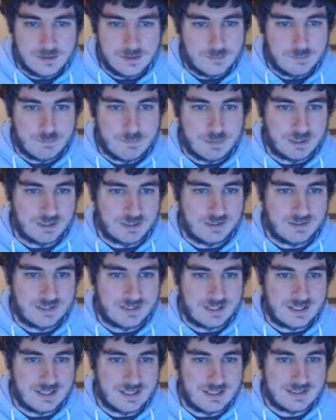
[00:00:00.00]
But
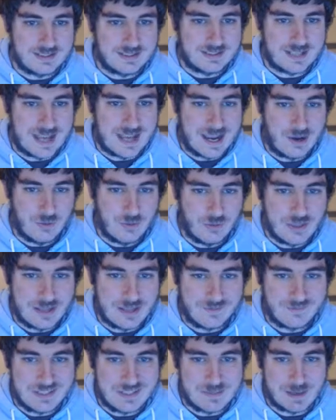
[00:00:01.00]
it's how that
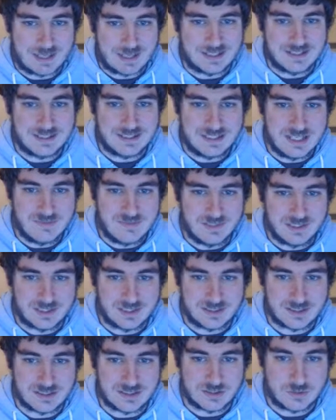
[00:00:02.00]
feedback is given
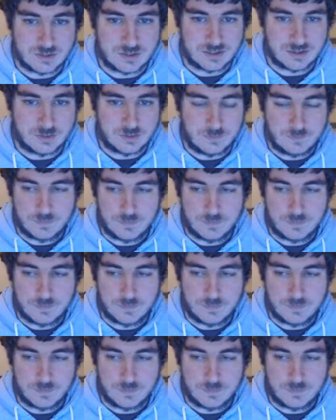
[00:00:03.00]
that is critical.